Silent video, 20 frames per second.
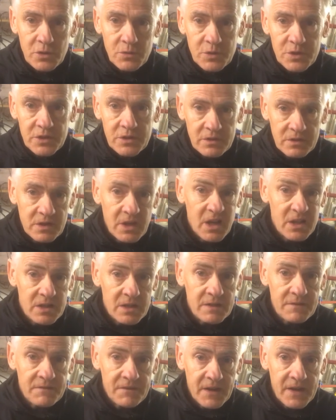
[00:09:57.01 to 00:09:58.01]
which looks
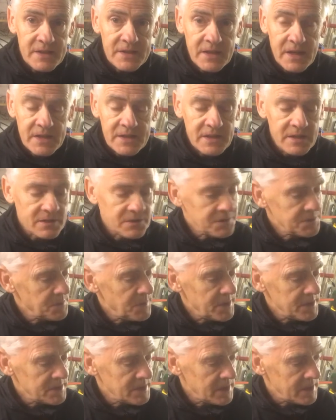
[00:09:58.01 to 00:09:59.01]
actually fantastic and
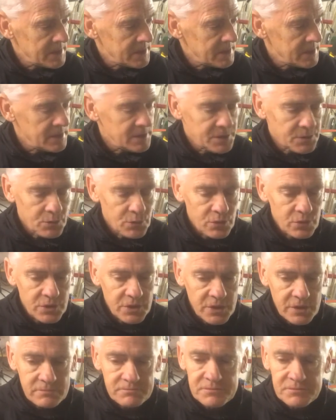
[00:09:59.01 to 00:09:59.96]
spectacular underwater.